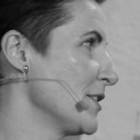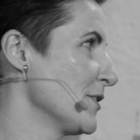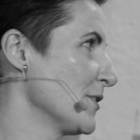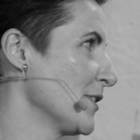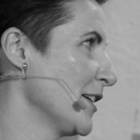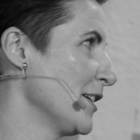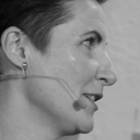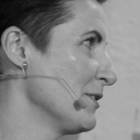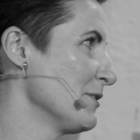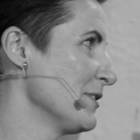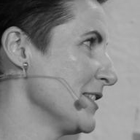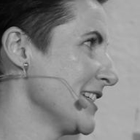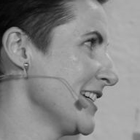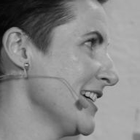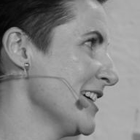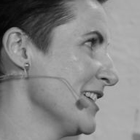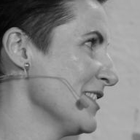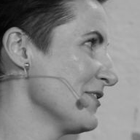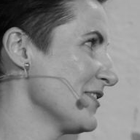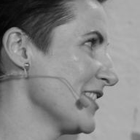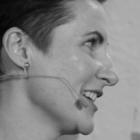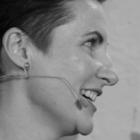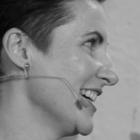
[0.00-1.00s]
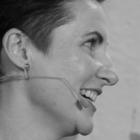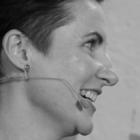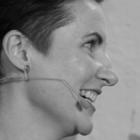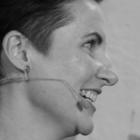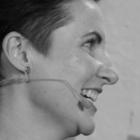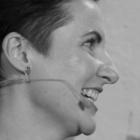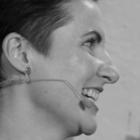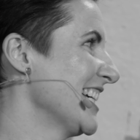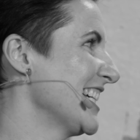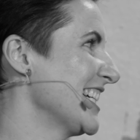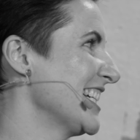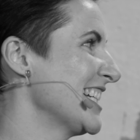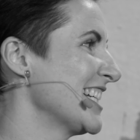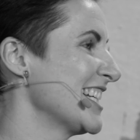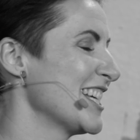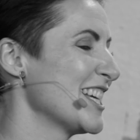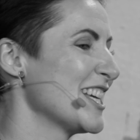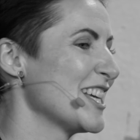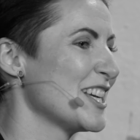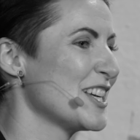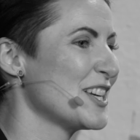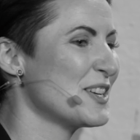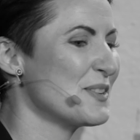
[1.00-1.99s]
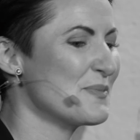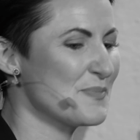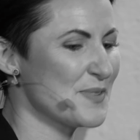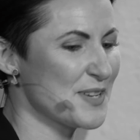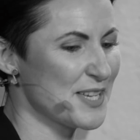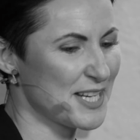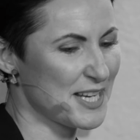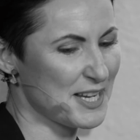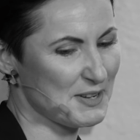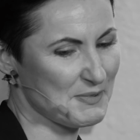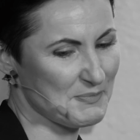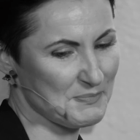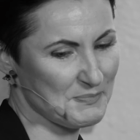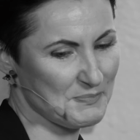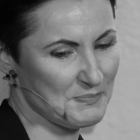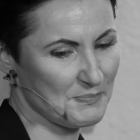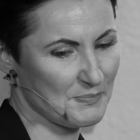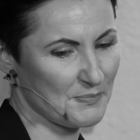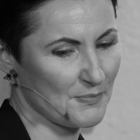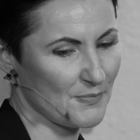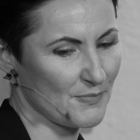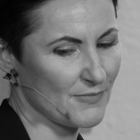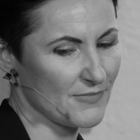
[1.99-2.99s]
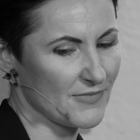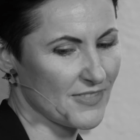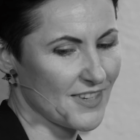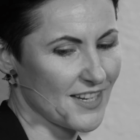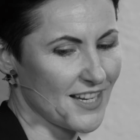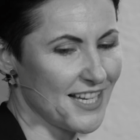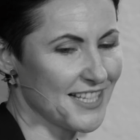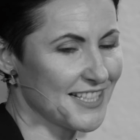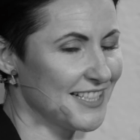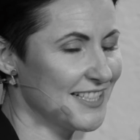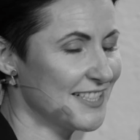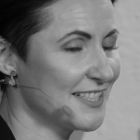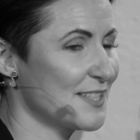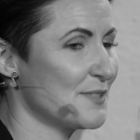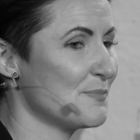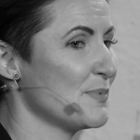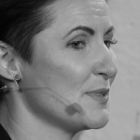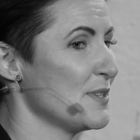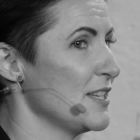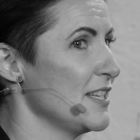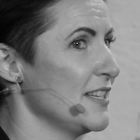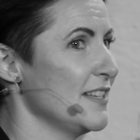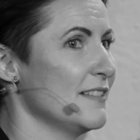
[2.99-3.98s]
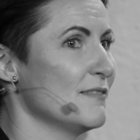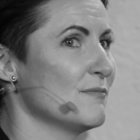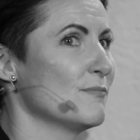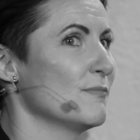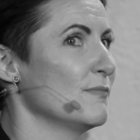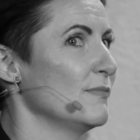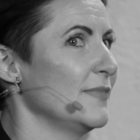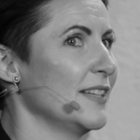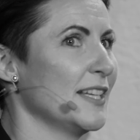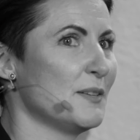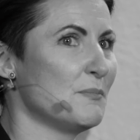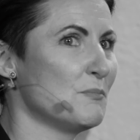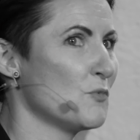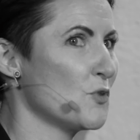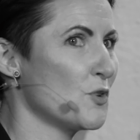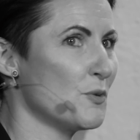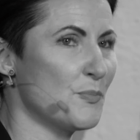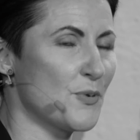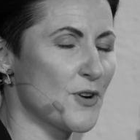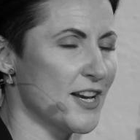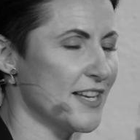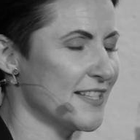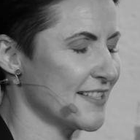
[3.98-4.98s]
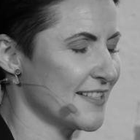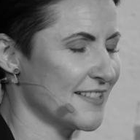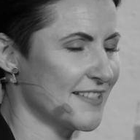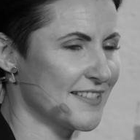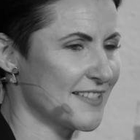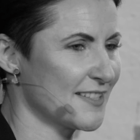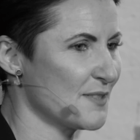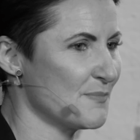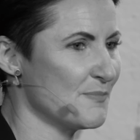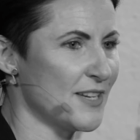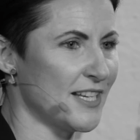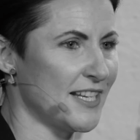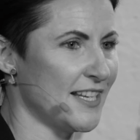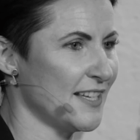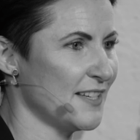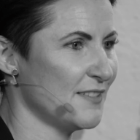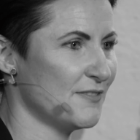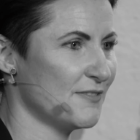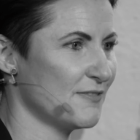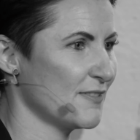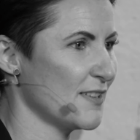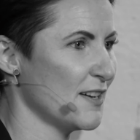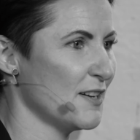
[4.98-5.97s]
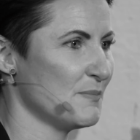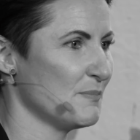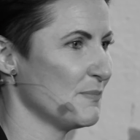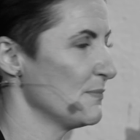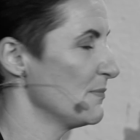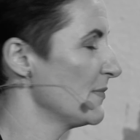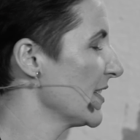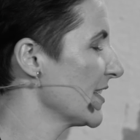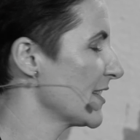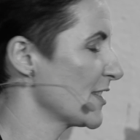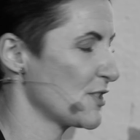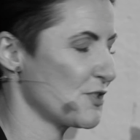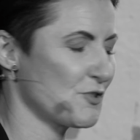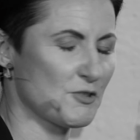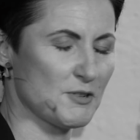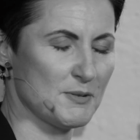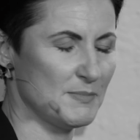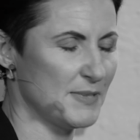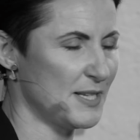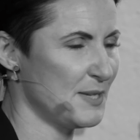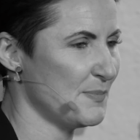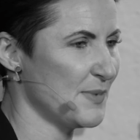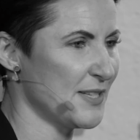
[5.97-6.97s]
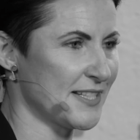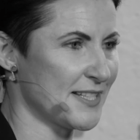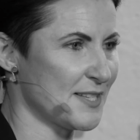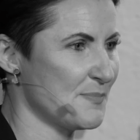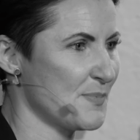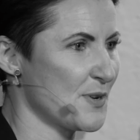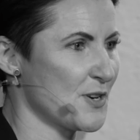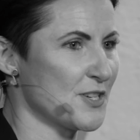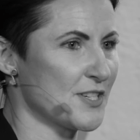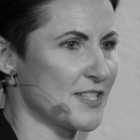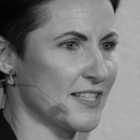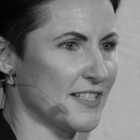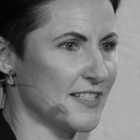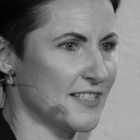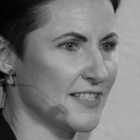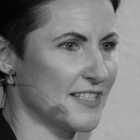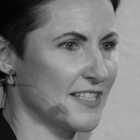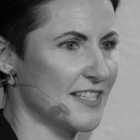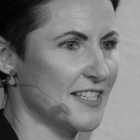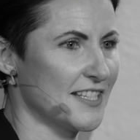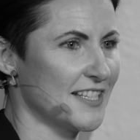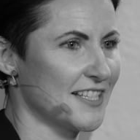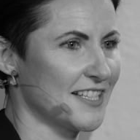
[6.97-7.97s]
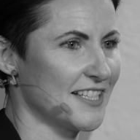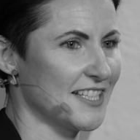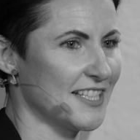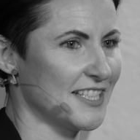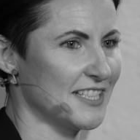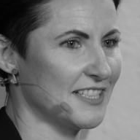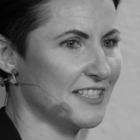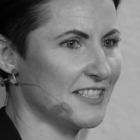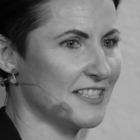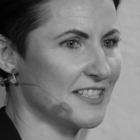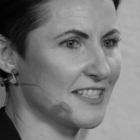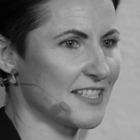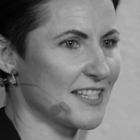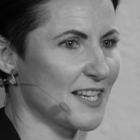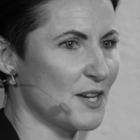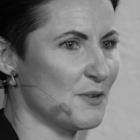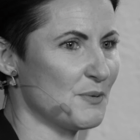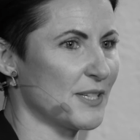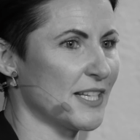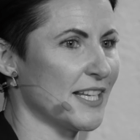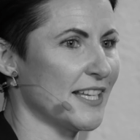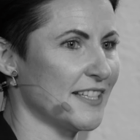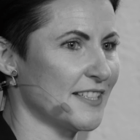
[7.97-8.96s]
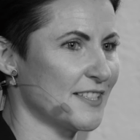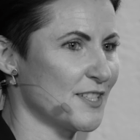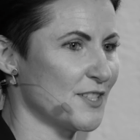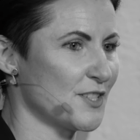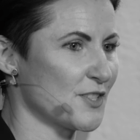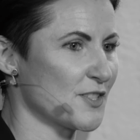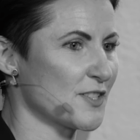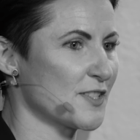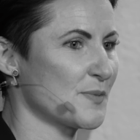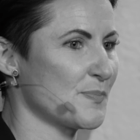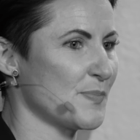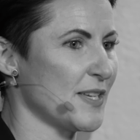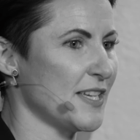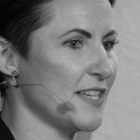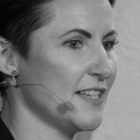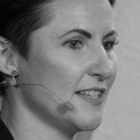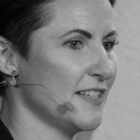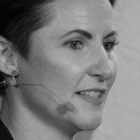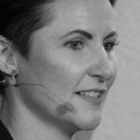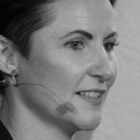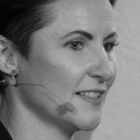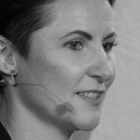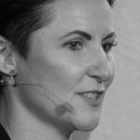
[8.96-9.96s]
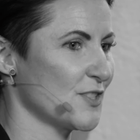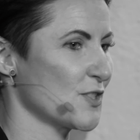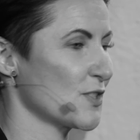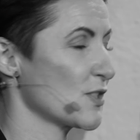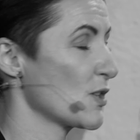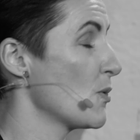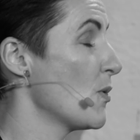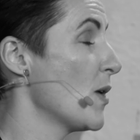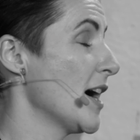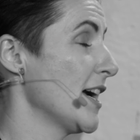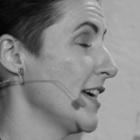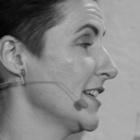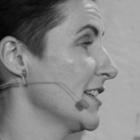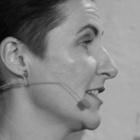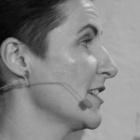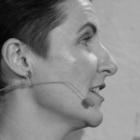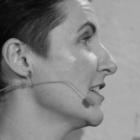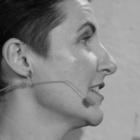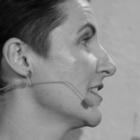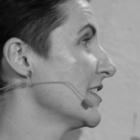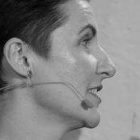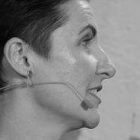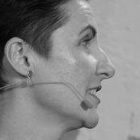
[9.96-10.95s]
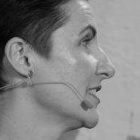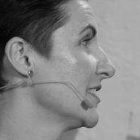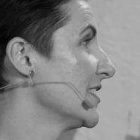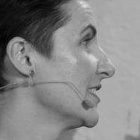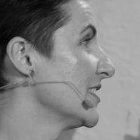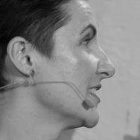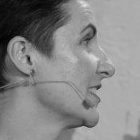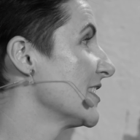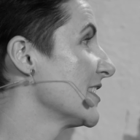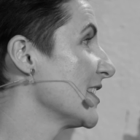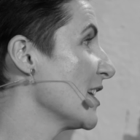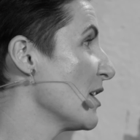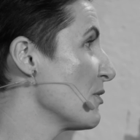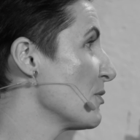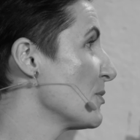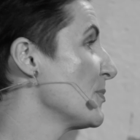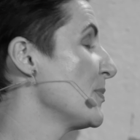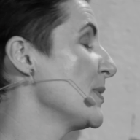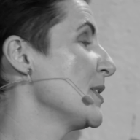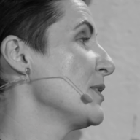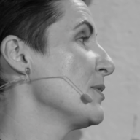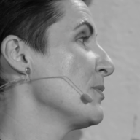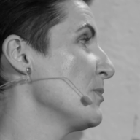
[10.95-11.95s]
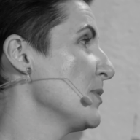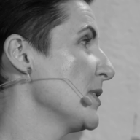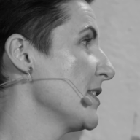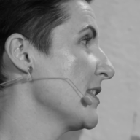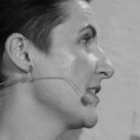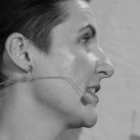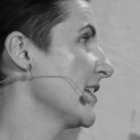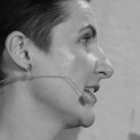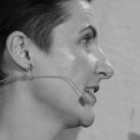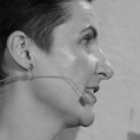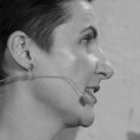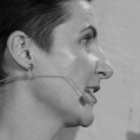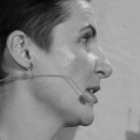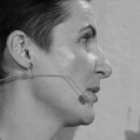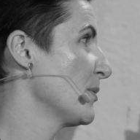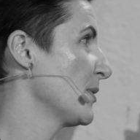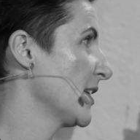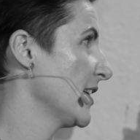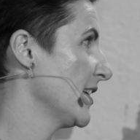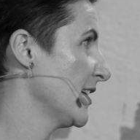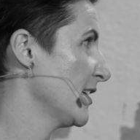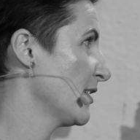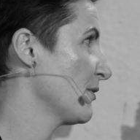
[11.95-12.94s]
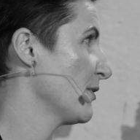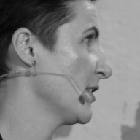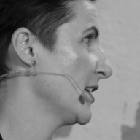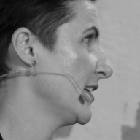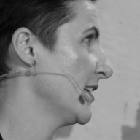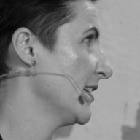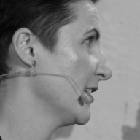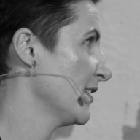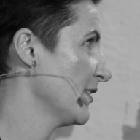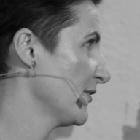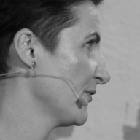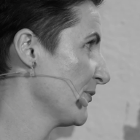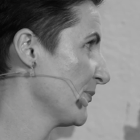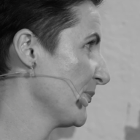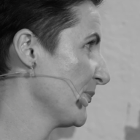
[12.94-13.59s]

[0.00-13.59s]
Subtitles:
don't I already have that? But I'd like to be like more present in my life. I'm an extremely busy person, and I would like to just be quieter. That would be the one thing that I would like right now.